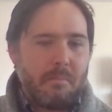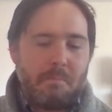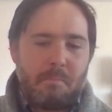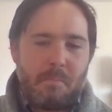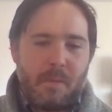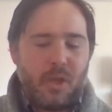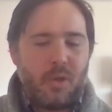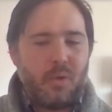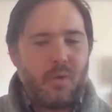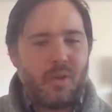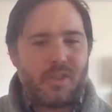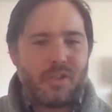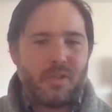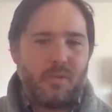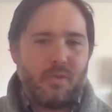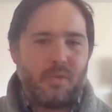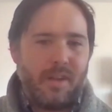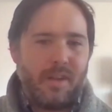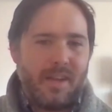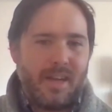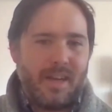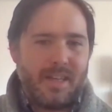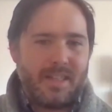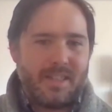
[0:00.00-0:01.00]
But you also
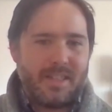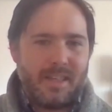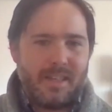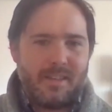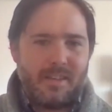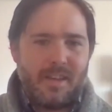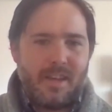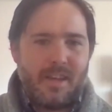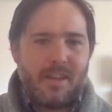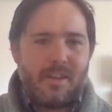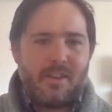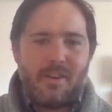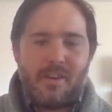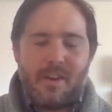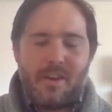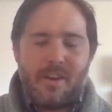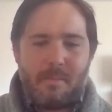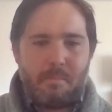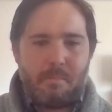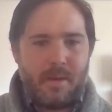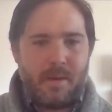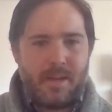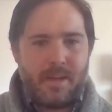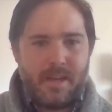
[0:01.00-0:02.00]
realize that they're
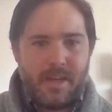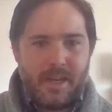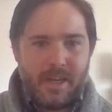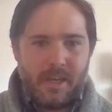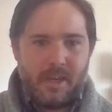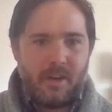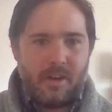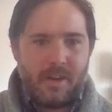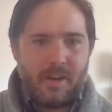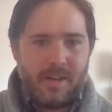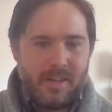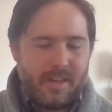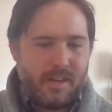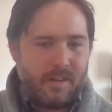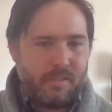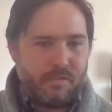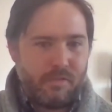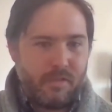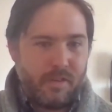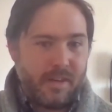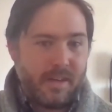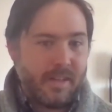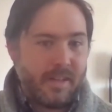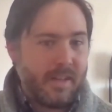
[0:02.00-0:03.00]
not particularly
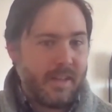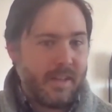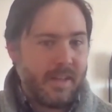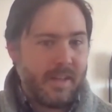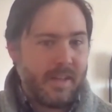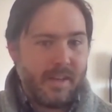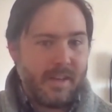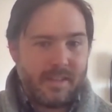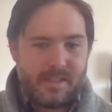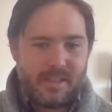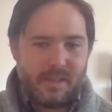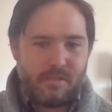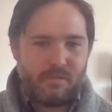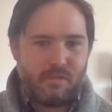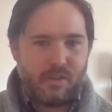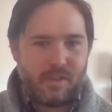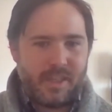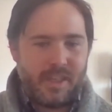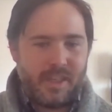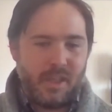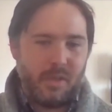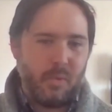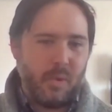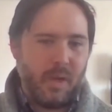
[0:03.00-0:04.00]
different in several
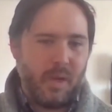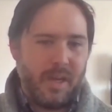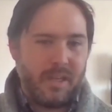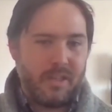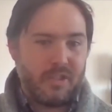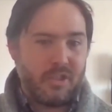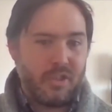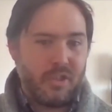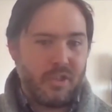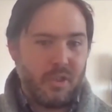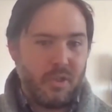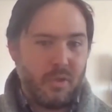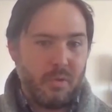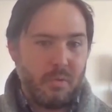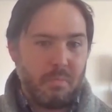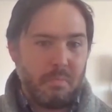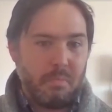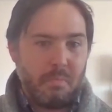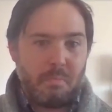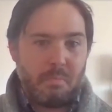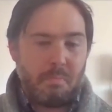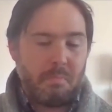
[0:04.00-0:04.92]
key ways to